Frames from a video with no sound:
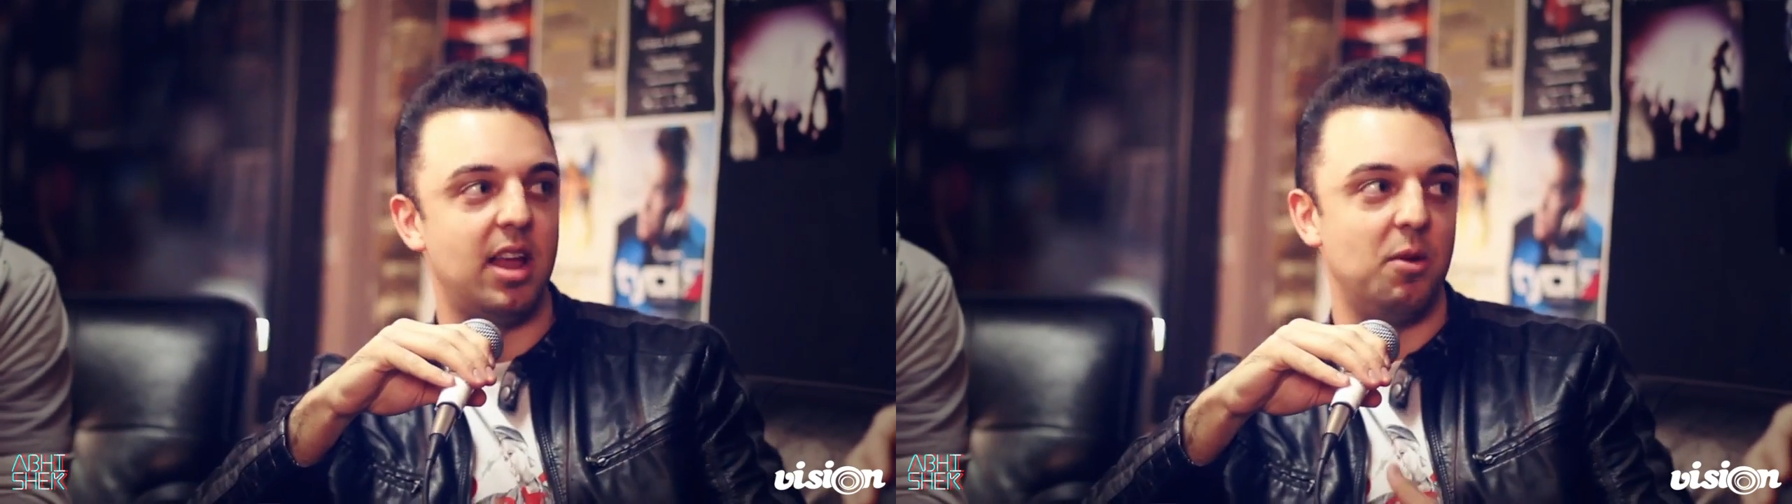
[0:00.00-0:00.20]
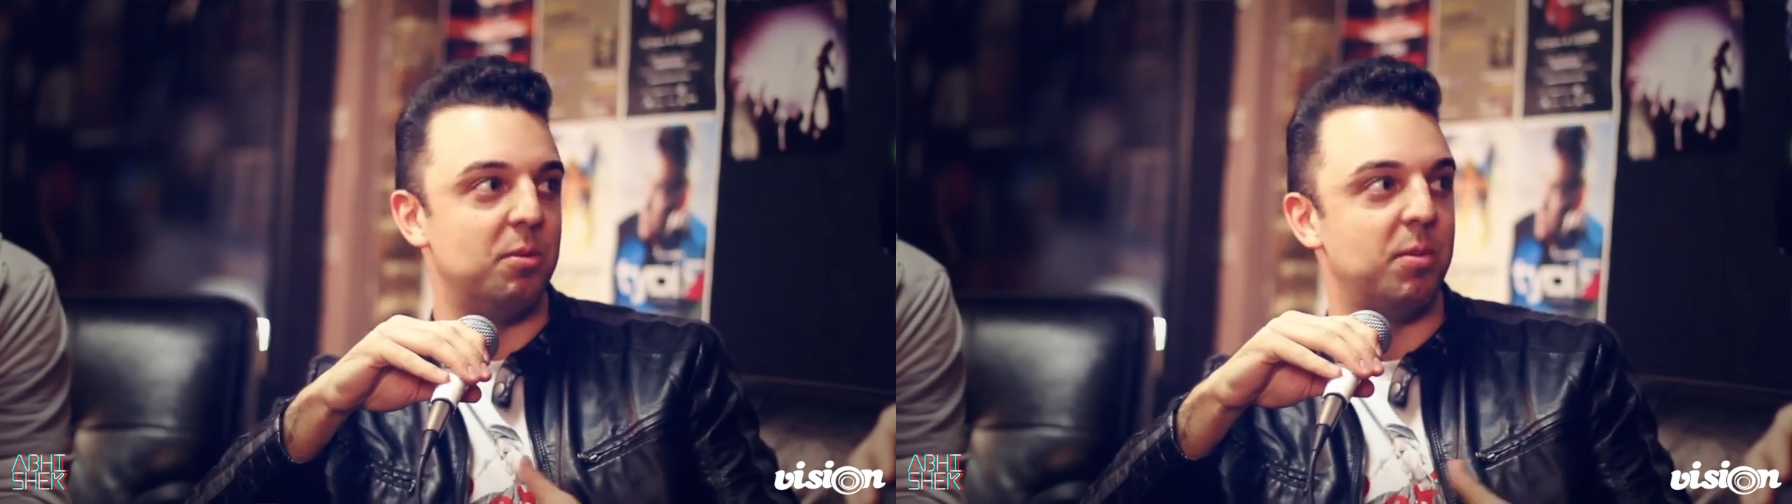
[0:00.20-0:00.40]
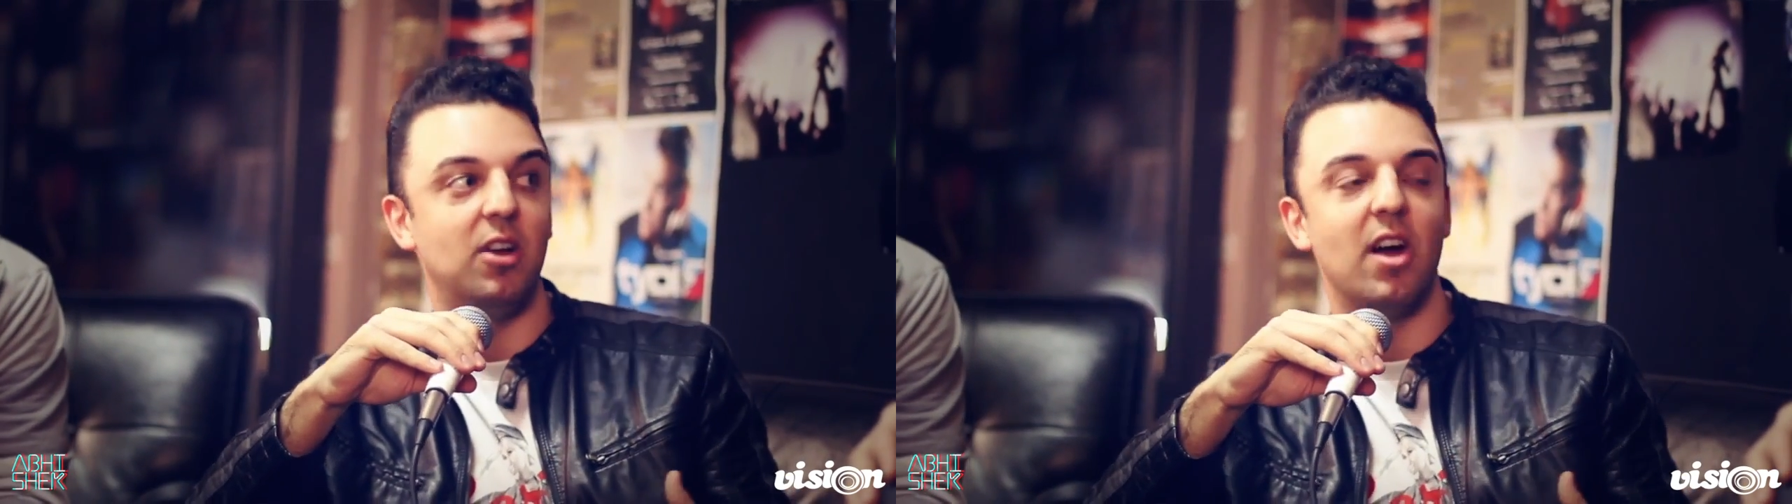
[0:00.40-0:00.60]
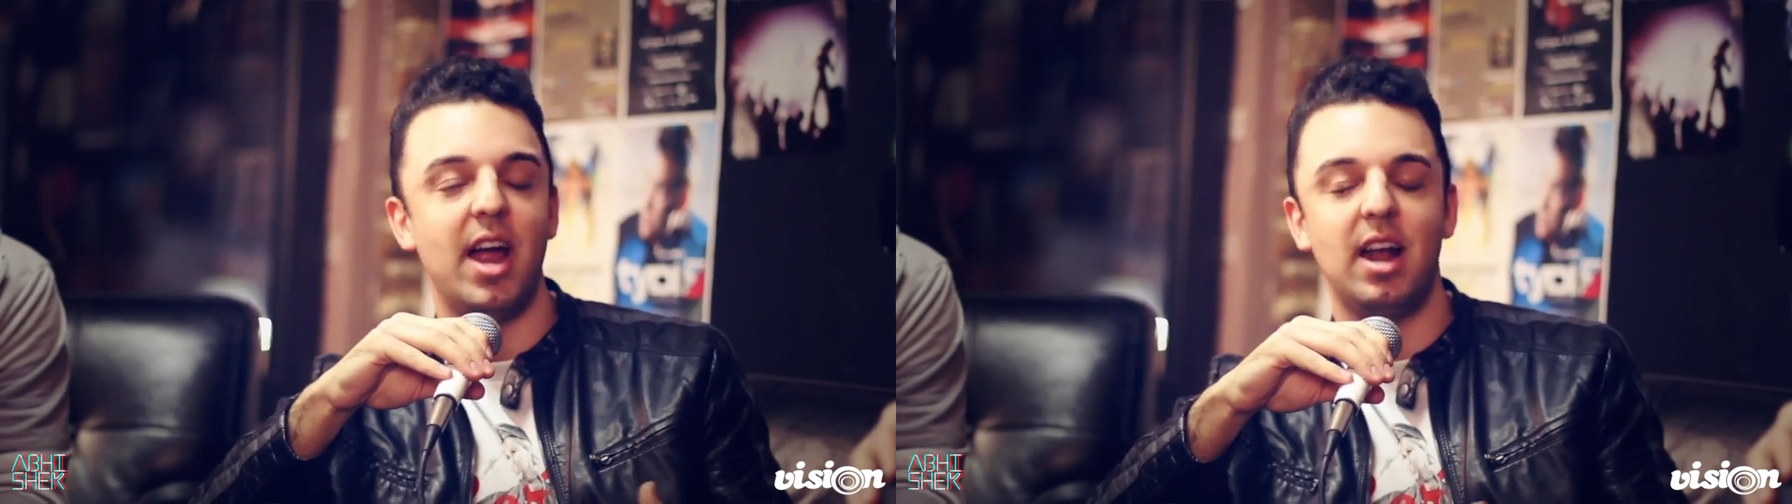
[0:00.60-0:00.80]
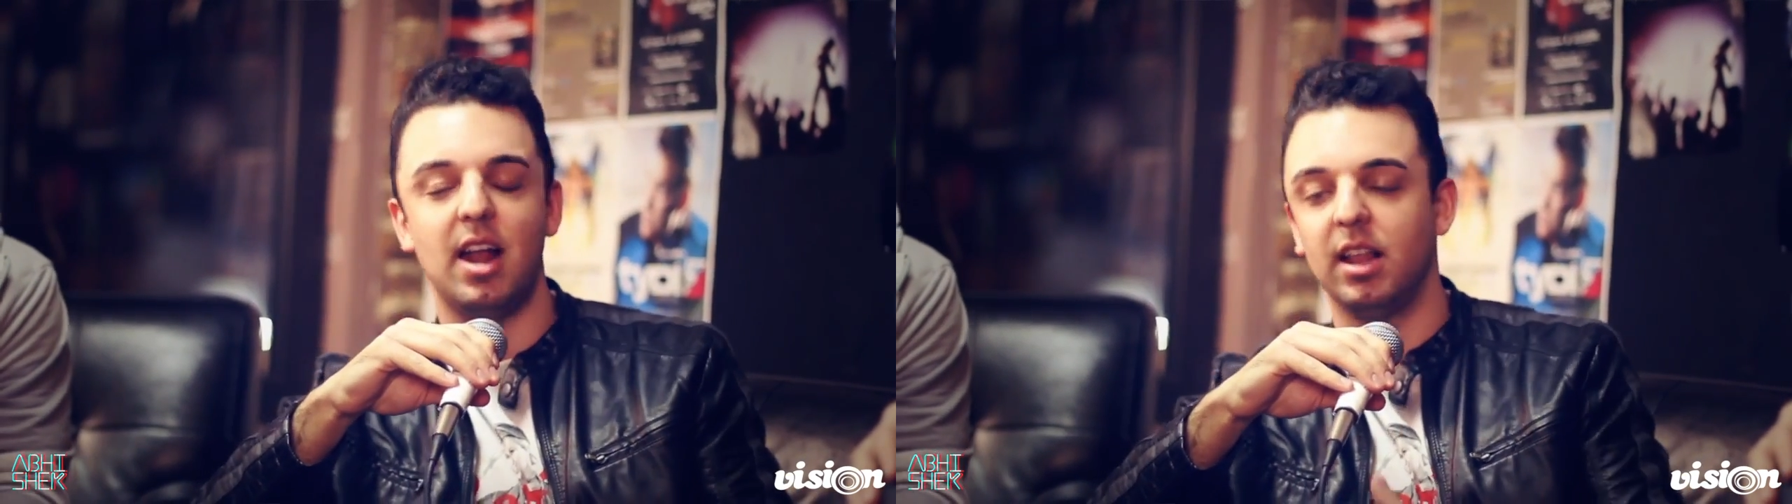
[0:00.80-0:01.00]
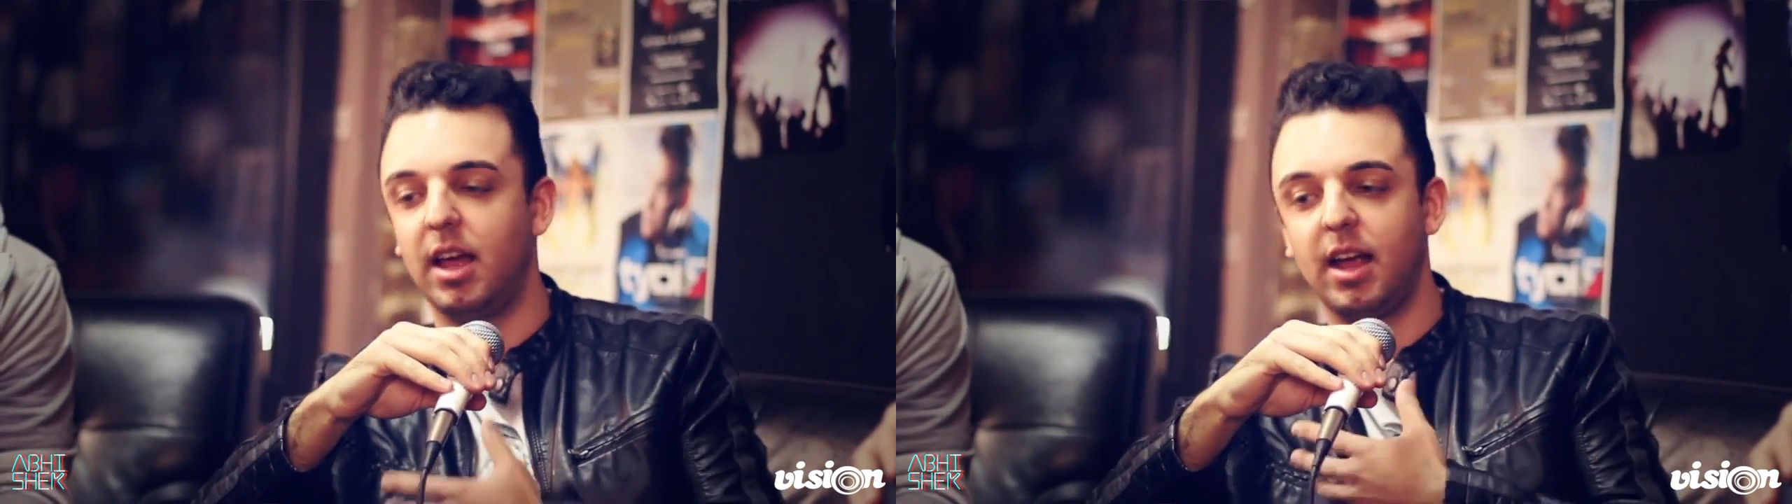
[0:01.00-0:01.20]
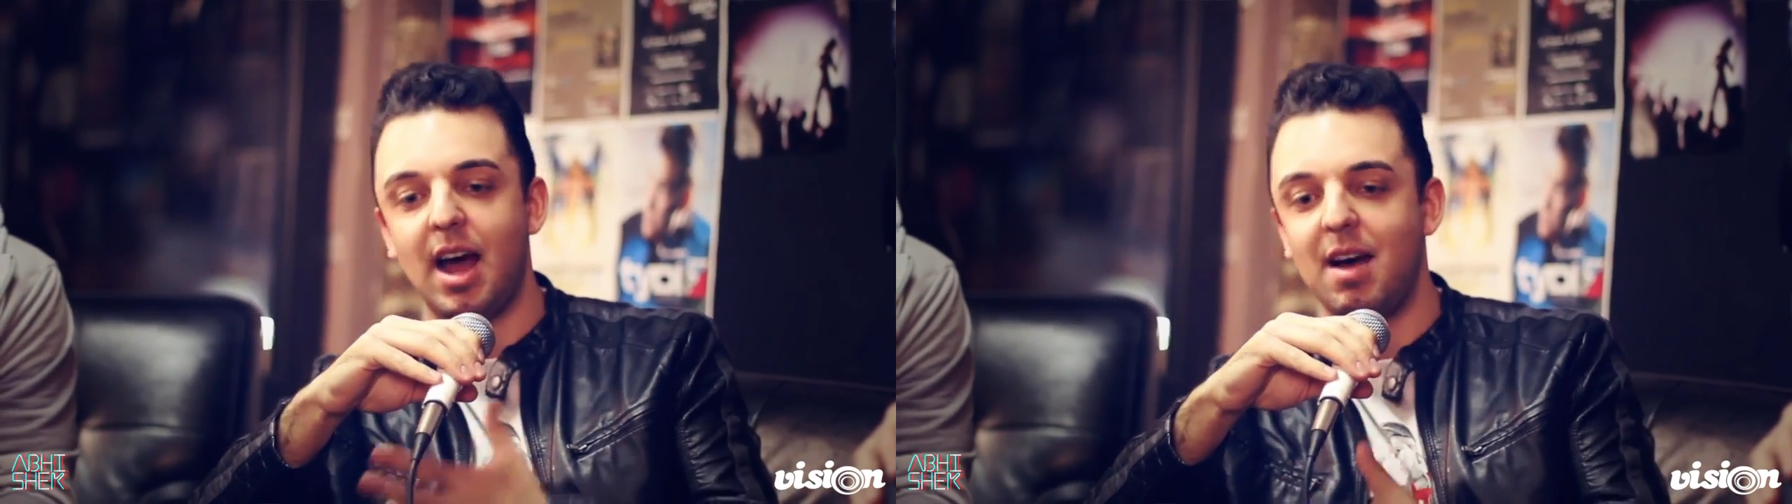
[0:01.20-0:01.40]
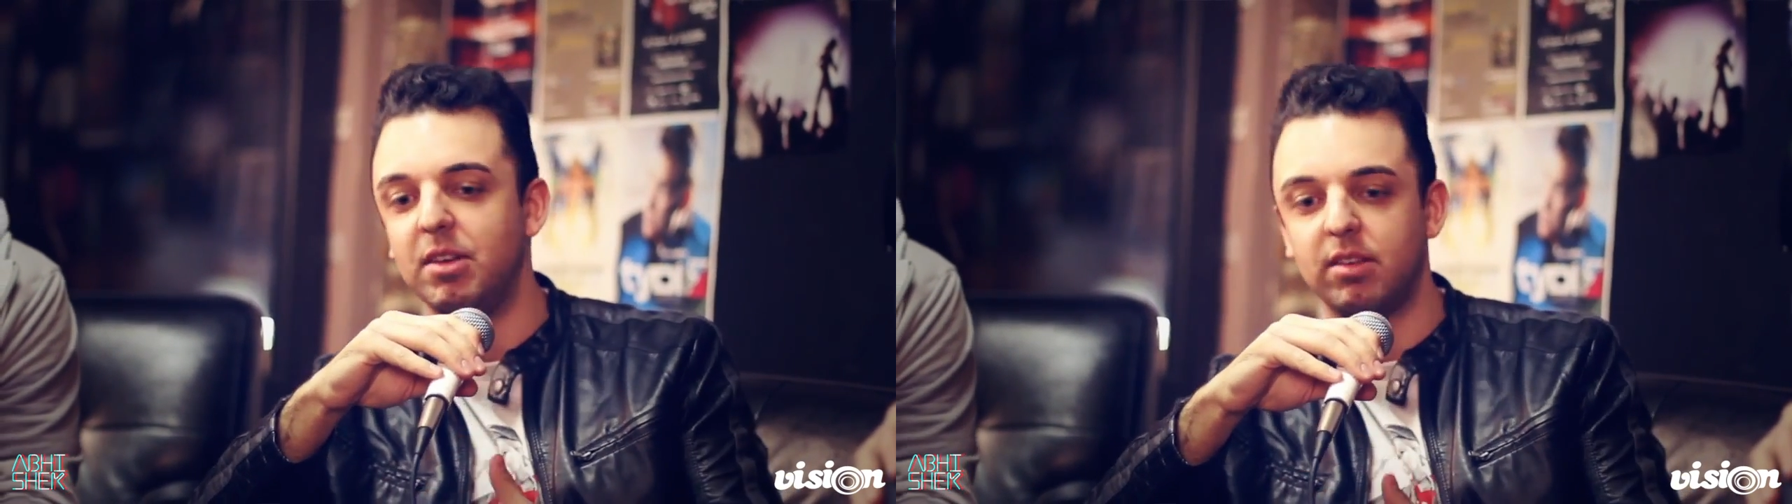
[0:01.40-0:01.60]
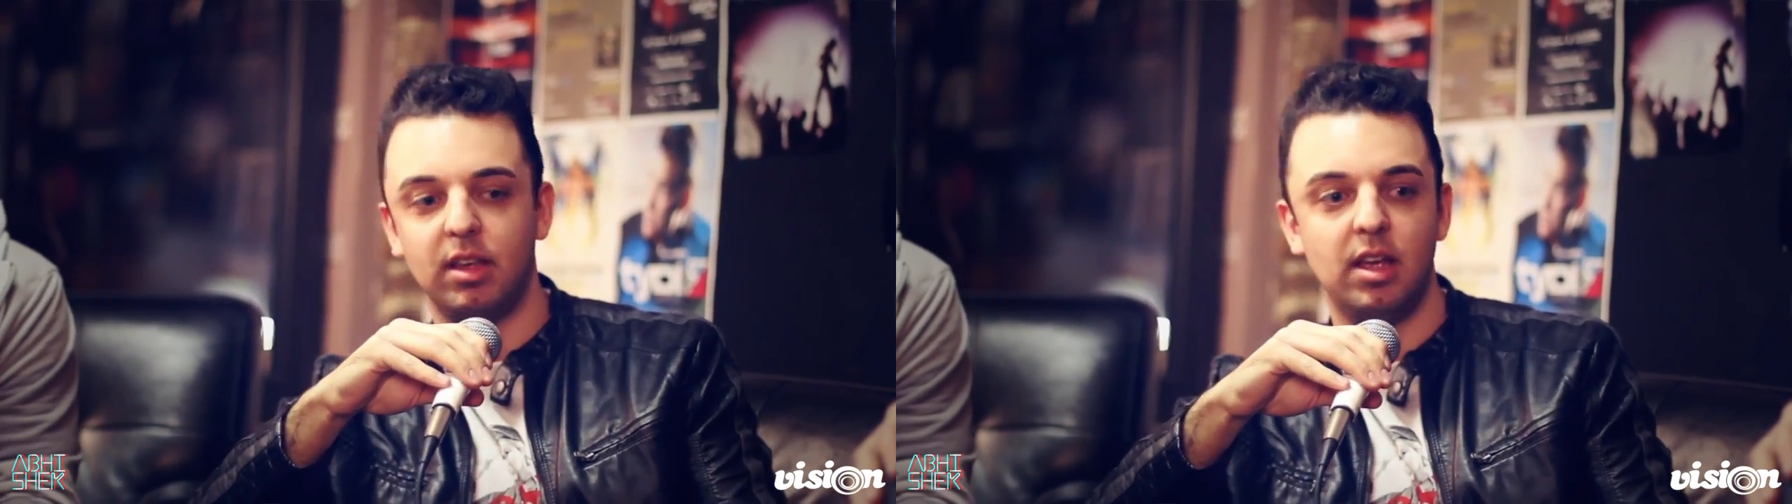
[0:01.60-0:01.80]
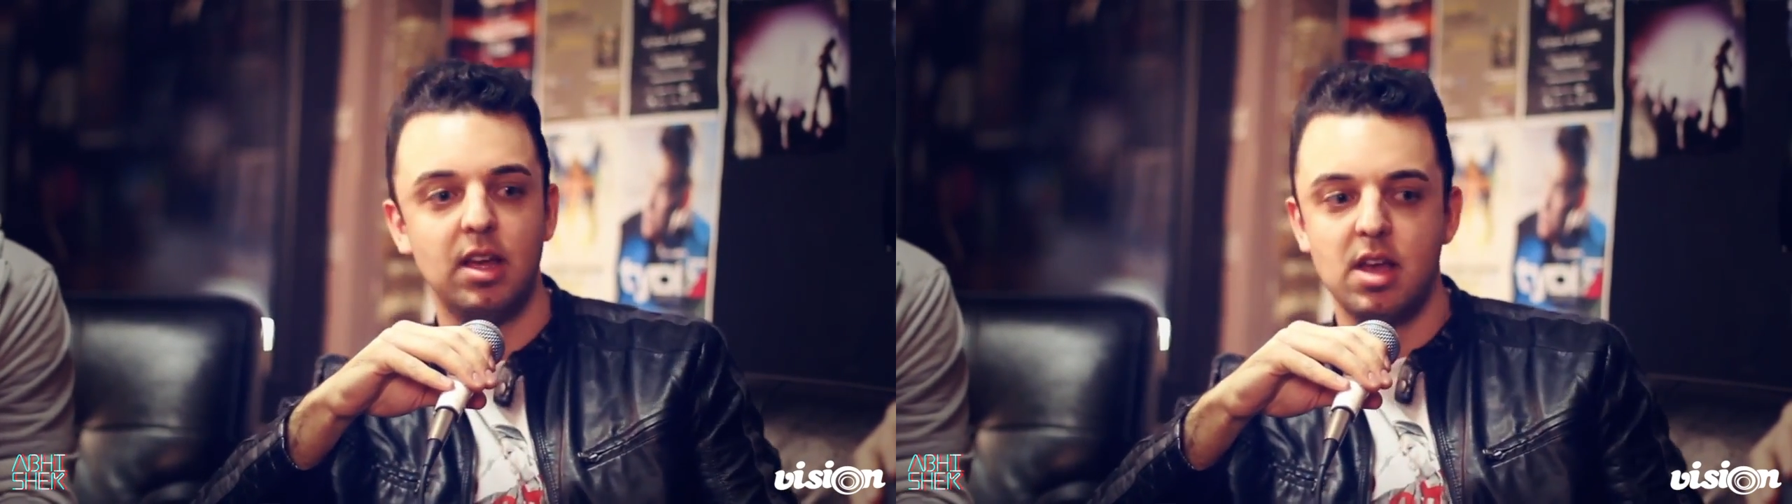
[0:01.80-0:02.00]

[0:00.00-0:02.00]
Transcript: it would be great. And, like, obviously,